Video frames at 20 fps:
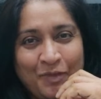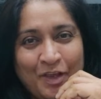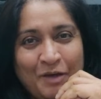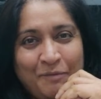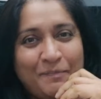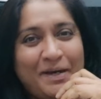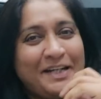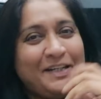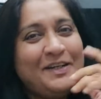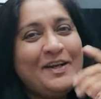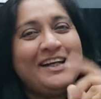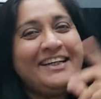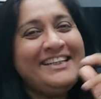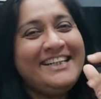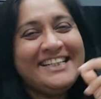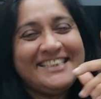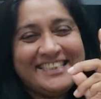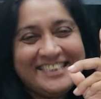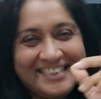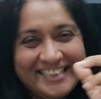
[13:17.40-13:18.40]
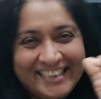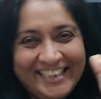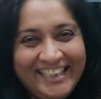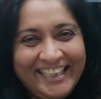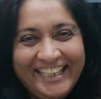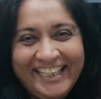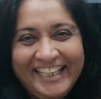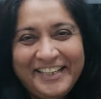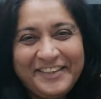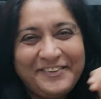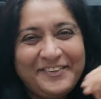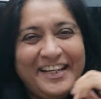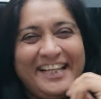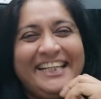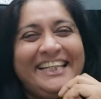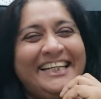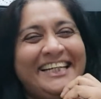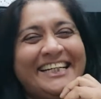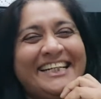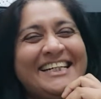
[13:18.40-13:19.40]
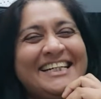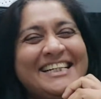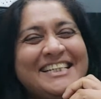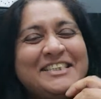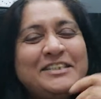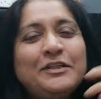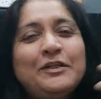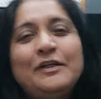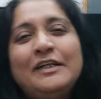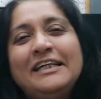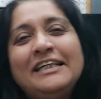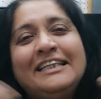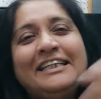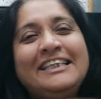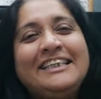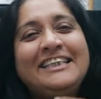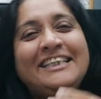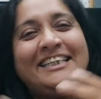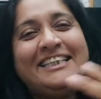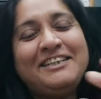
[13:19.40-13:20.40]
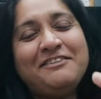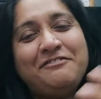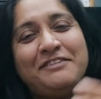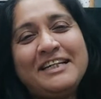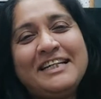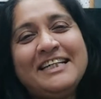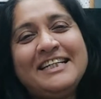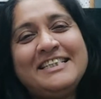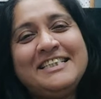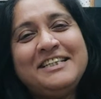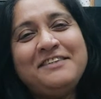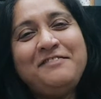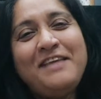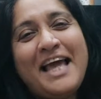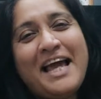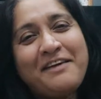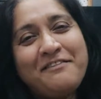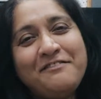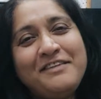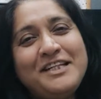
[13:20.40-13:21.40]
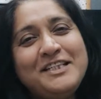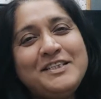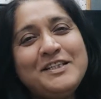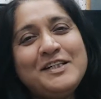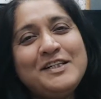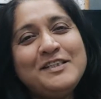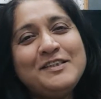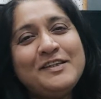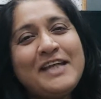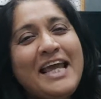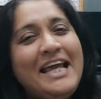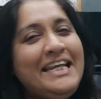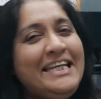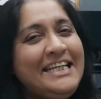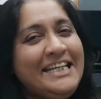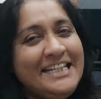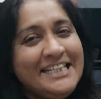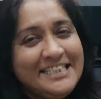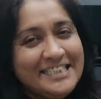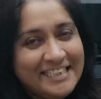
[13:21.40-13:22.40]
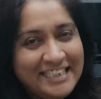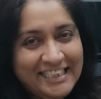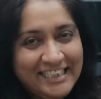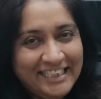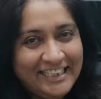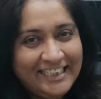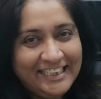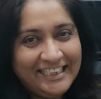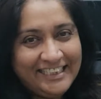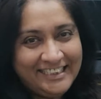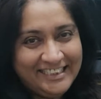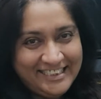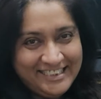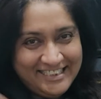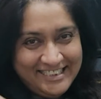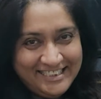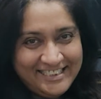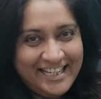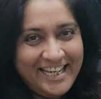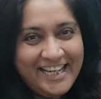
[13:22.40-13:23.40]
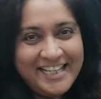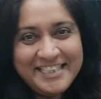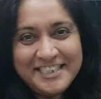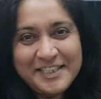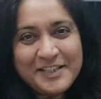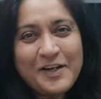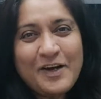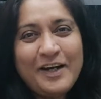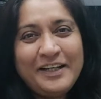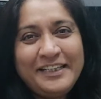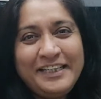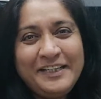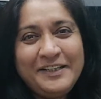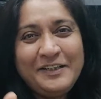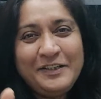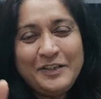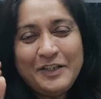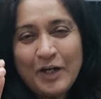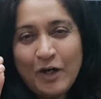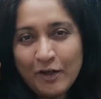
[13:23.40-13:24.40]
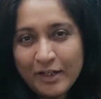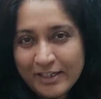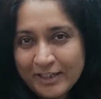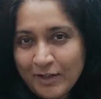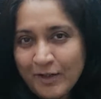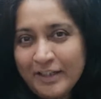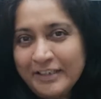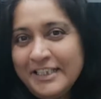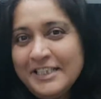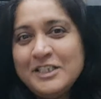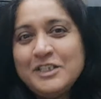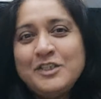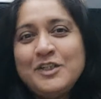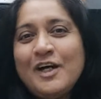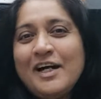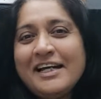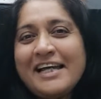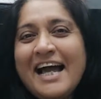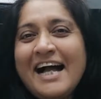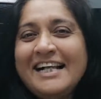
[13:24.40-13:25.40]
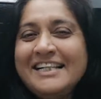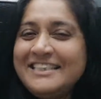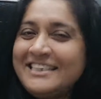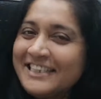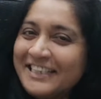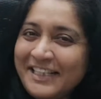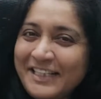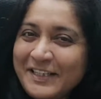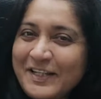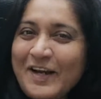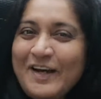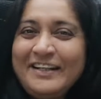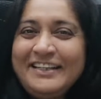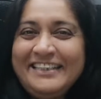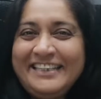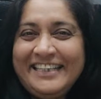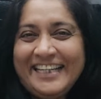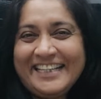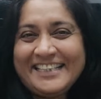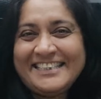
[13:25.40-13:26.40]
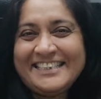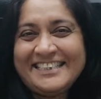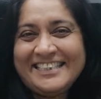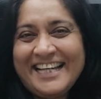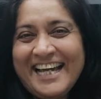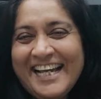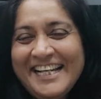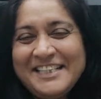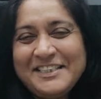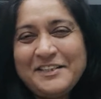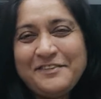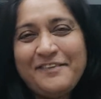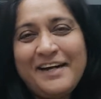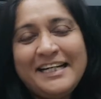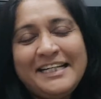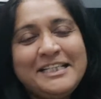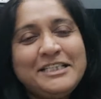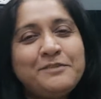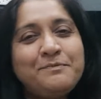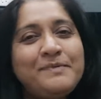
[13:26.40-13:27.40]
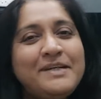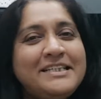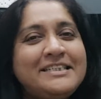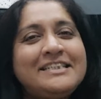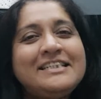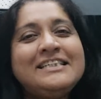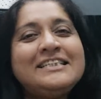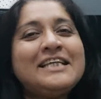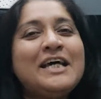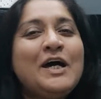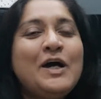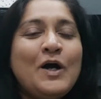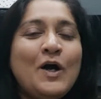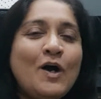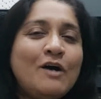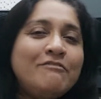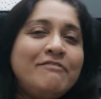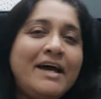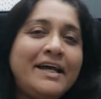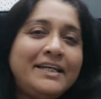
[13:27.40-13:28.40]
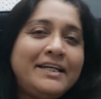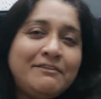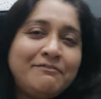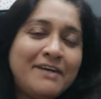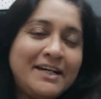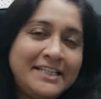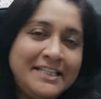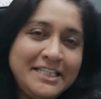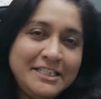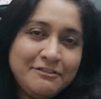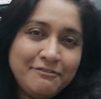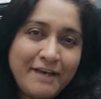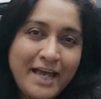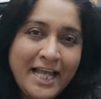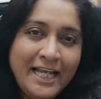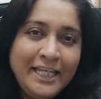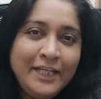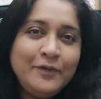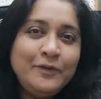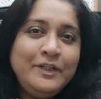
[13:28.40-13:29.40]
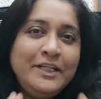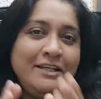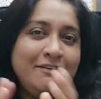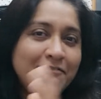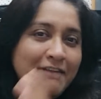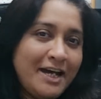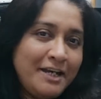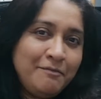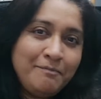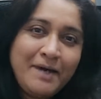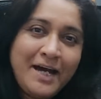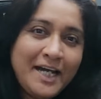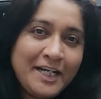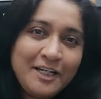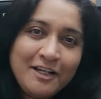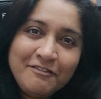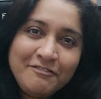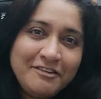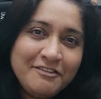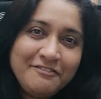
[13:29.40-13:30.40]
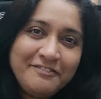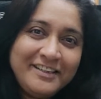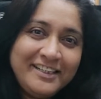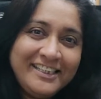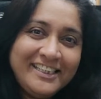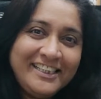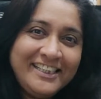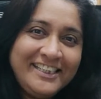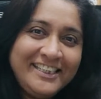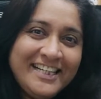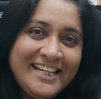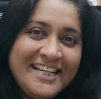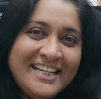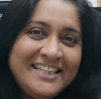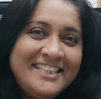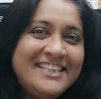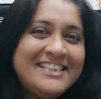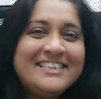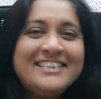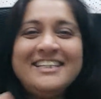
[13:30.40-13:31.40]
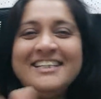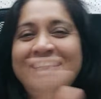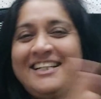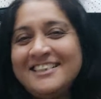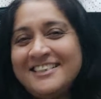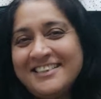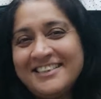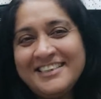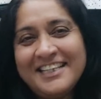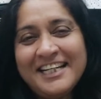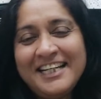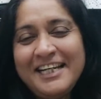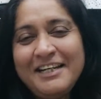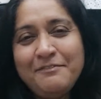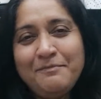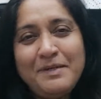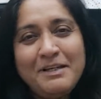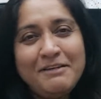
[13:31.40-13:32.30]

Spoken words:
but not necessarily Hiru Elia. So the figurative language also can easily change according to your cultural context, right? So what is precious or what is valued in one part of the world isn't necessarily